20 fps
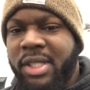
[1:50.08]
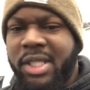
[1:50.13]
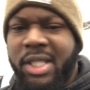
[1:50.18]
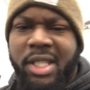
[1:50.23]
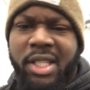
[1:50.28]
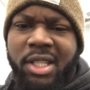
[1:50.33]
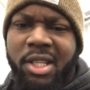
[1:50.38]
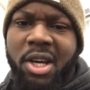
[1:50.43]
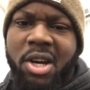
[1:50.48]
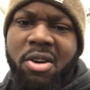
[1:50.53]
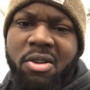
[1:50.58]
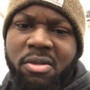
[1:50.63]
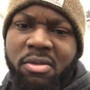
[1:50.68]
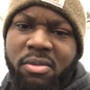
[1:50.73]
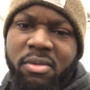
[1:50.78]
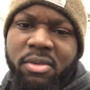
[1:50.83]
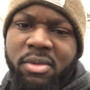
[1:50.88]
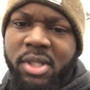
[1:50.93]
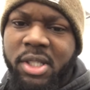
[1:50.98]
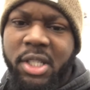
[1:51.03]

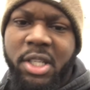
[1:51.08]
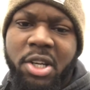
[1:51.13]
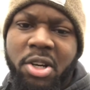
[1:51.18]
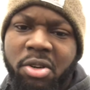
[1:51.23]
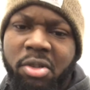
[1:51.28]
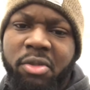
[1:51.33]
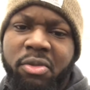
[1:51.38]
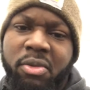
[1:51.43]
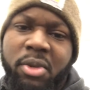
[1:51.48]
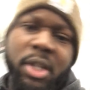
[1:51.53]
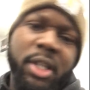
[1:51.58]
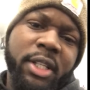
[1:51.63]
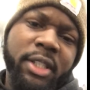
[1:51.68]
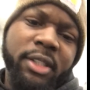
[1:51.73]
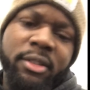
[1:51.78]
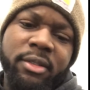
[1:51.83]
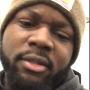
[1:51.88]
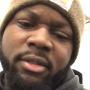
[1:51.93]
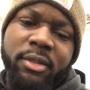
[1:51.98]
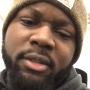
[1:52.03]
CEO. CEO of
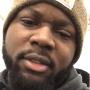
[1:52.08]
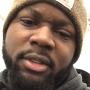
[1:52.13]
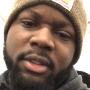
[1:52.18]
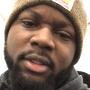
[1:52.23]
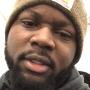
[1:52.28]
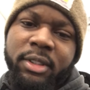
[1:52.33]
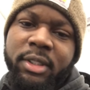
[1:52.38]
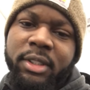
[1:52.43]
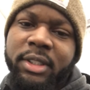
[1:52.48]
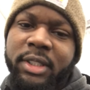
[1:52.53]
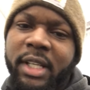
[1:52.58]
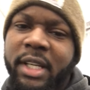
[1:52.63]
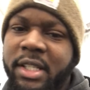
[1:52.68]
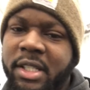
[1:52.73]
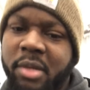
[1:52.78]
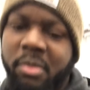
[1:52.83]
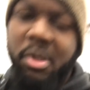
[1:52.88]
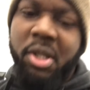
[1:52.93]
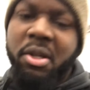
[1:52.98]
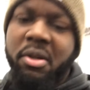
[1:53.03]
what? You take
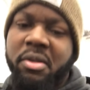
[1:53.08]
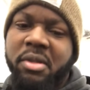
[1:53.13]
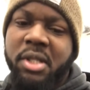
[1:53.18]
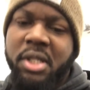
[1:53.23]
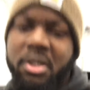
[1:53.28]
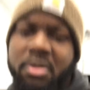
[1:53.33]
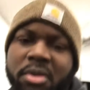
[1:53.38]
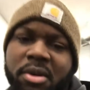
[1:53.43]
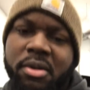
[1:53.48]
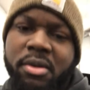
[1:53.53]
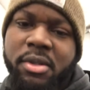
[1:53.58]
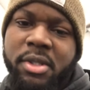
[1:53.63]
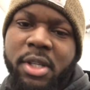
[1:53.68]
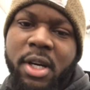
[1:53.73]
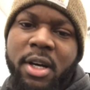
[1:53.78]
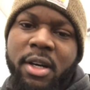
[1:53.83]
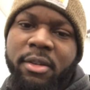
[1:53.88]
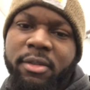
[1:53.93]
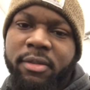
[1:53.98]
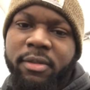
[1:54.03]
some of those zeros
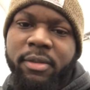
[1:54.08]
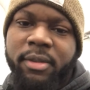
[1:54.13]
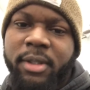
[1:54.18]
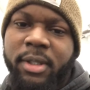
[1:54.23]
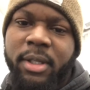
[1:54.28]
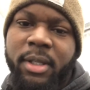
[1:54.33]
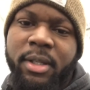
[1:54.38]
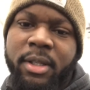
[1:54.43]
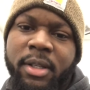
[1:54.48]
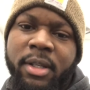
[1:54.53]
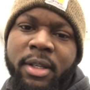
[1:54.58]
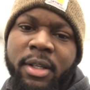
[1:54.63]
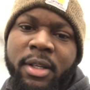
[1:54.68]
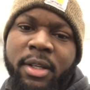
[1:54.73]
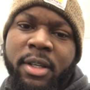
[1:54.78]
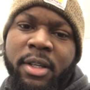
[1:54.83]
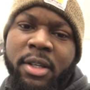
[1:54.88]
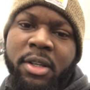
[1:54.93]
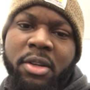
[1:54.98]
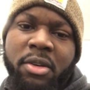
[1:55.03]
off,
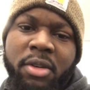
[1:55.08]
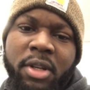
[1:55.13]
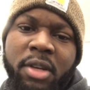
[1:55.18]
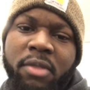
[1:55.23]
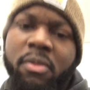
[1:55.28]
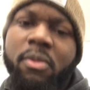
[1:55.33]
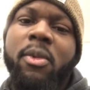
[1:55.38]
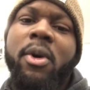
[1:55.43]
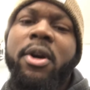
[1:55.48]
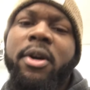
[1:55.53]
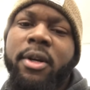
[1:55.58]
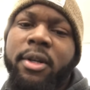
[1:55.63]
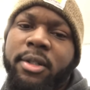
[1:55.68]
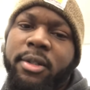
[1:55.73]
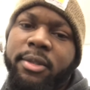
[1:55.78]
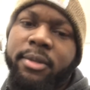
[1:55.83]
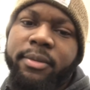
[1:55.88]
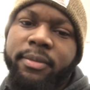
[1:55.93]
you don't even work.